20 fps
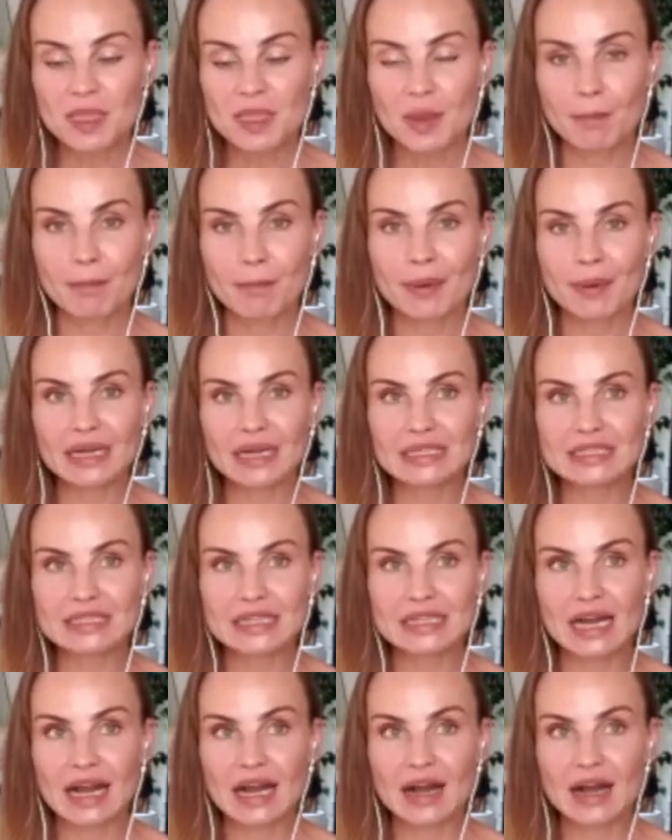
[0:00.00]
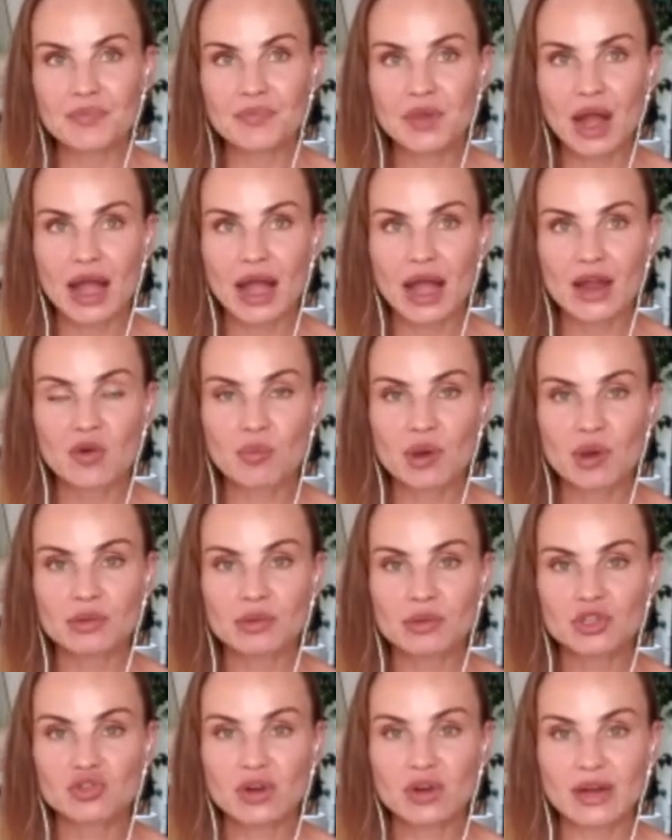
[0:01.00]
But I remember
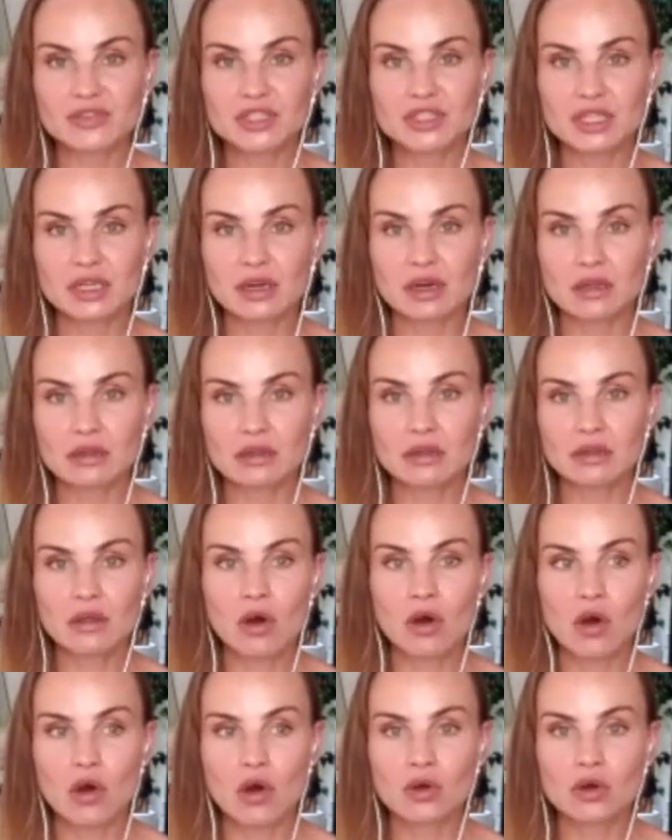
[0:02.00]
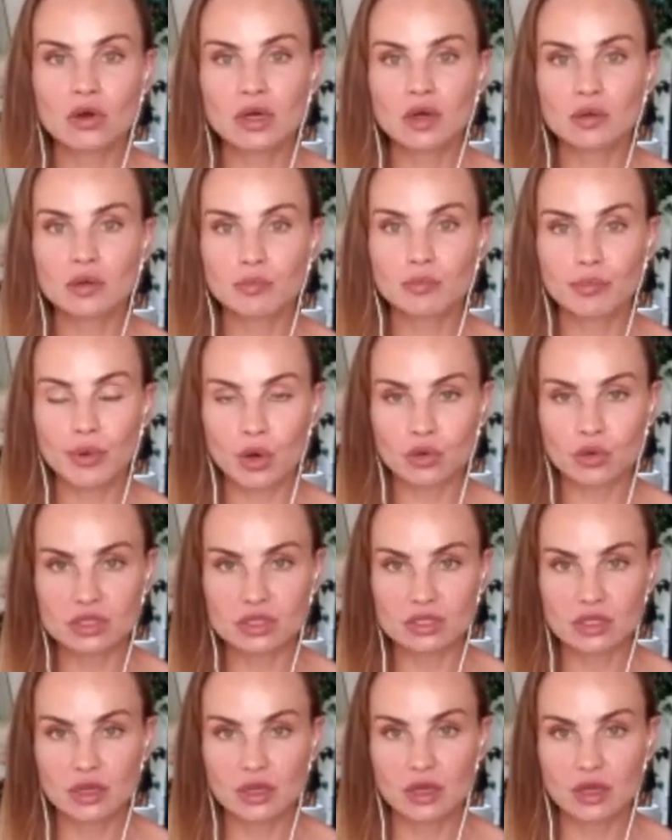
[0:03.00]
drafting a long
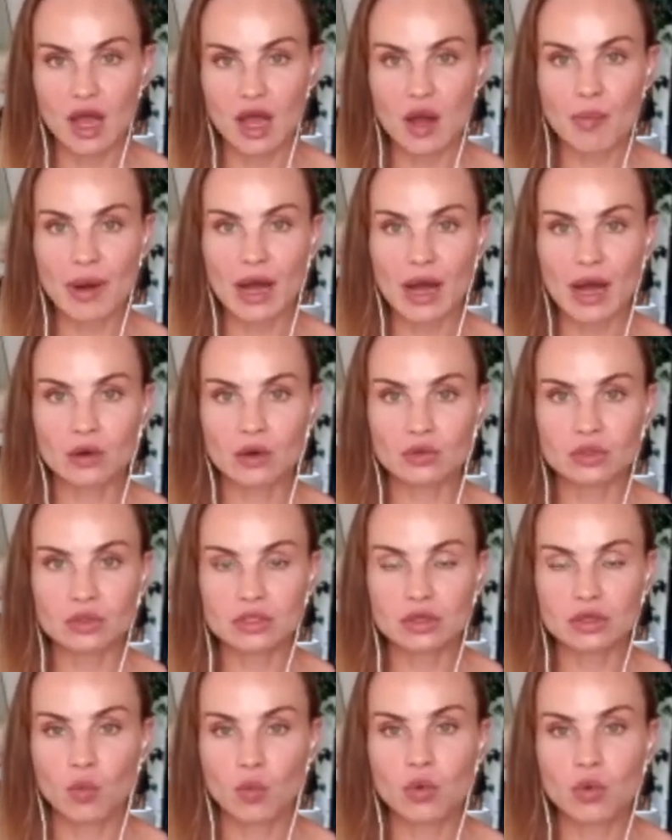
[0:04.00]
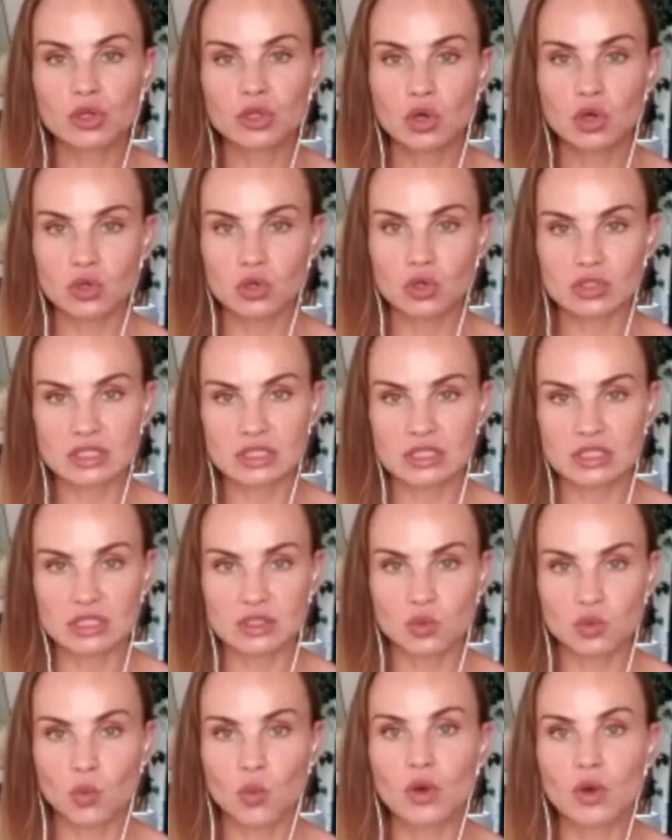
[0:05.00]
post about what causes
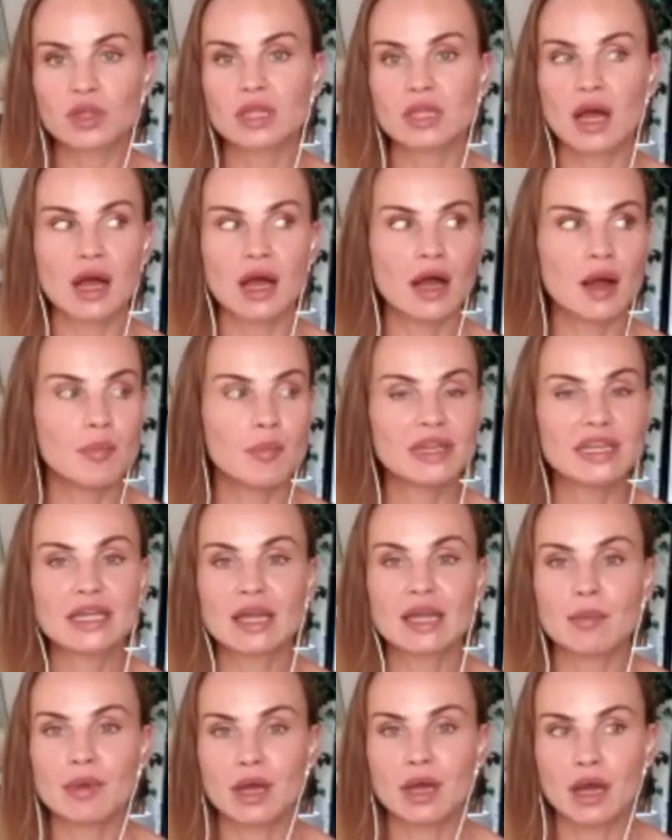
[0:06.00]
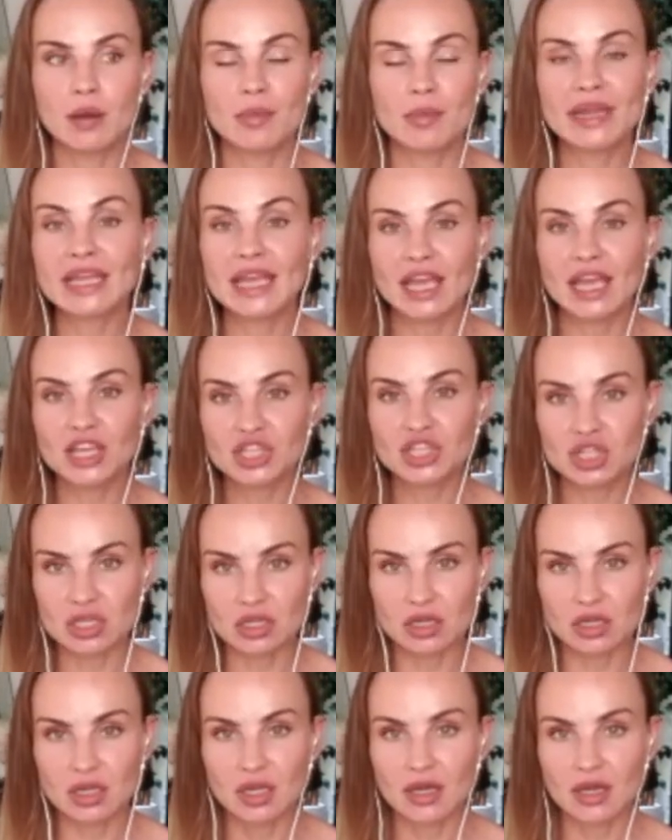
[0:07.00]
it, what medication
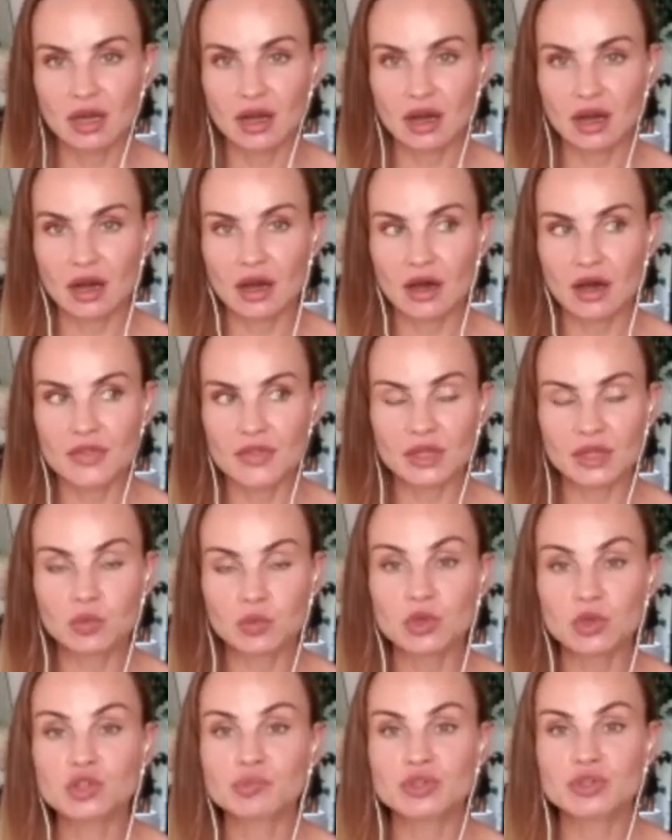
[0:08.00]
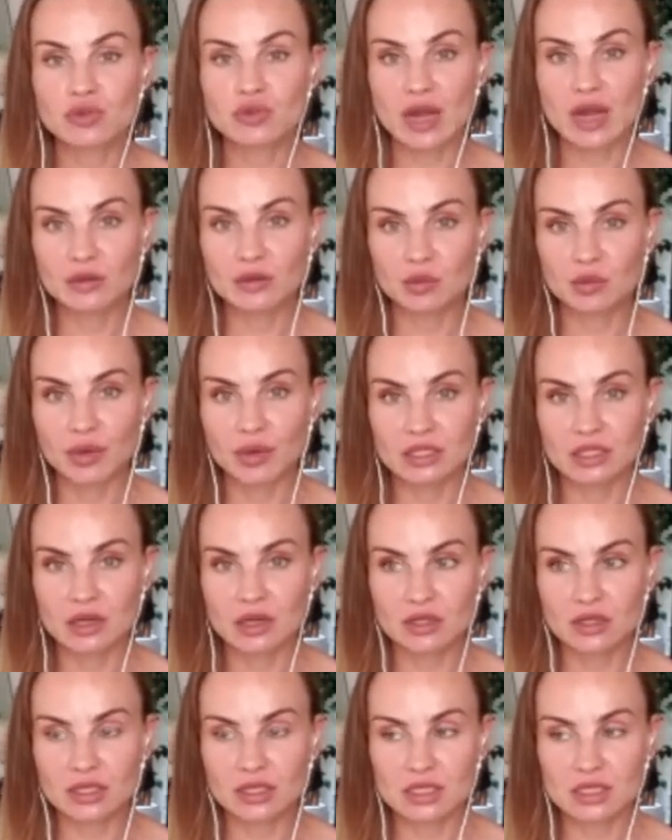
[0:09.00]
that was prescribed by
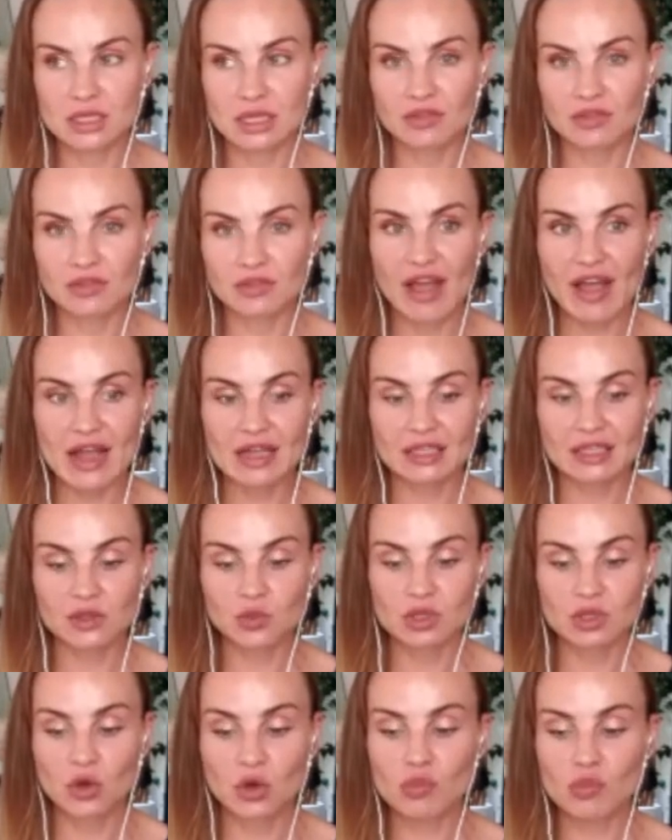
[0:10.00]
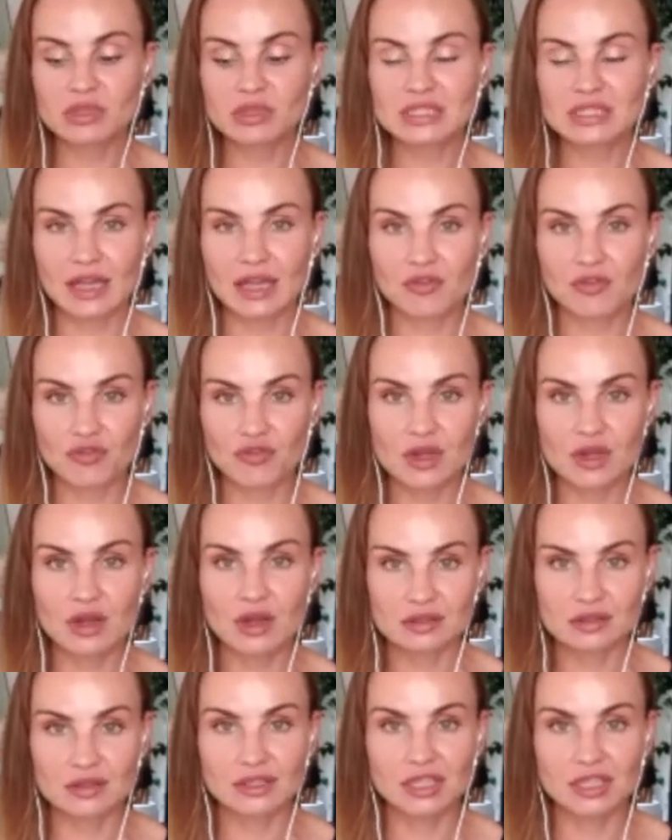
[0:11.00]
doctors. In fact, it was almost like a free
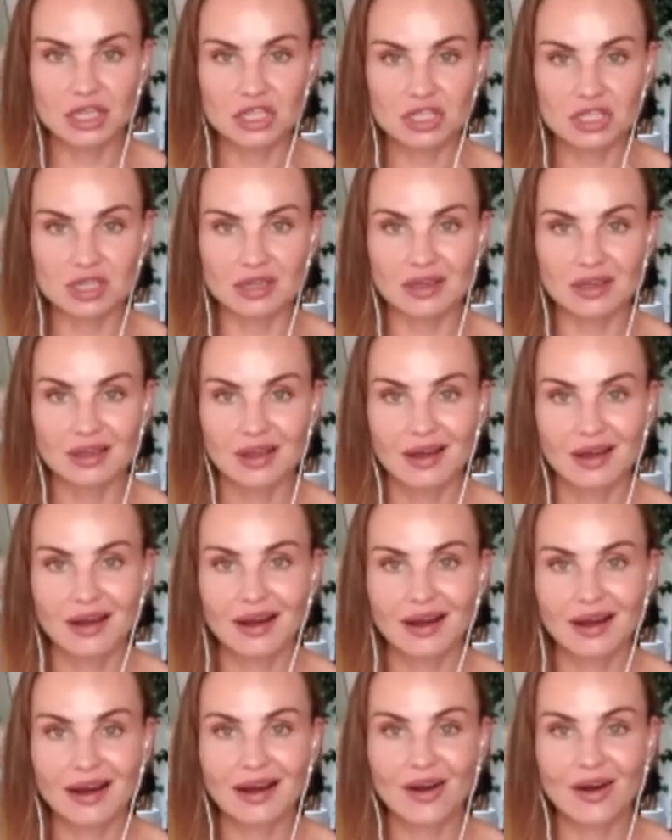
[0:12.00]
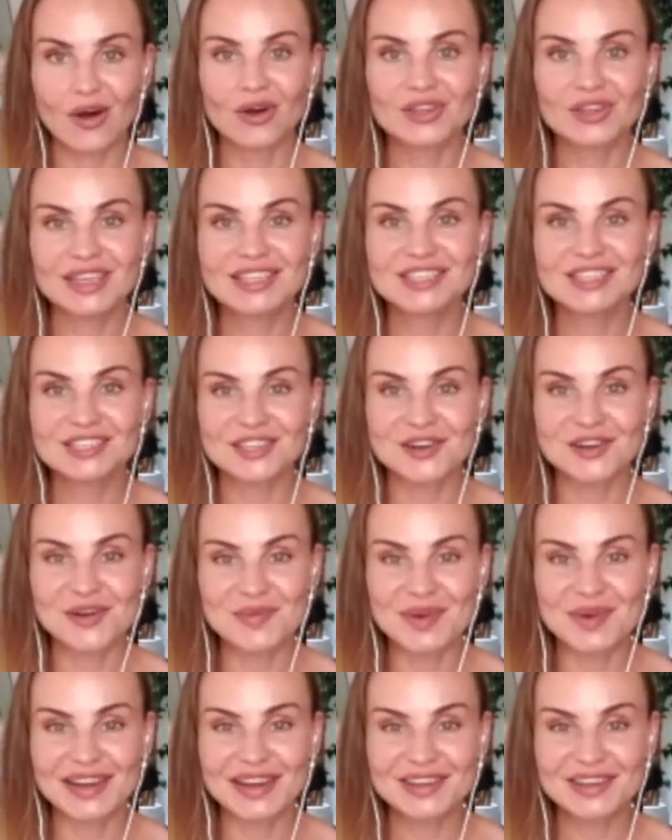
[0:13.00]
consultation on
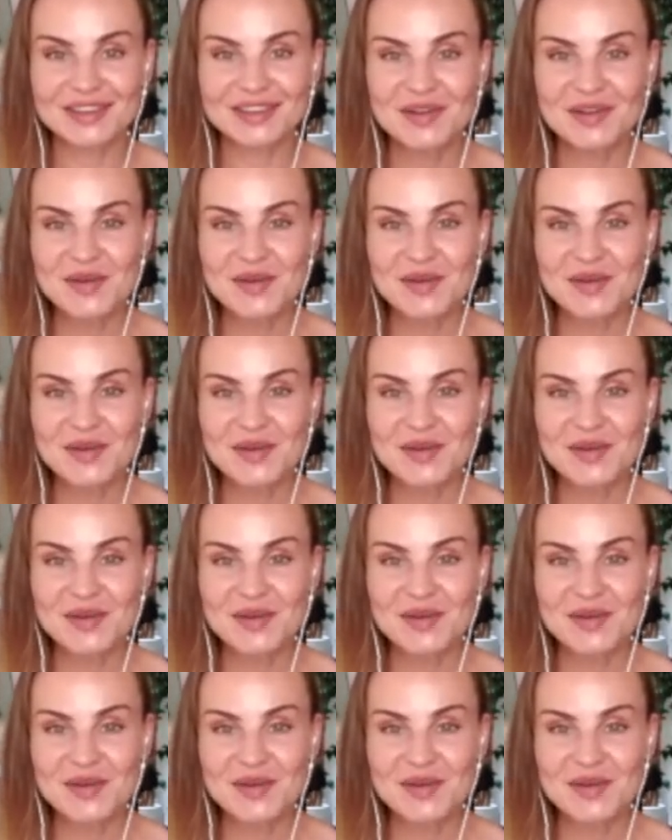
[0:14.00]
Instagram, right?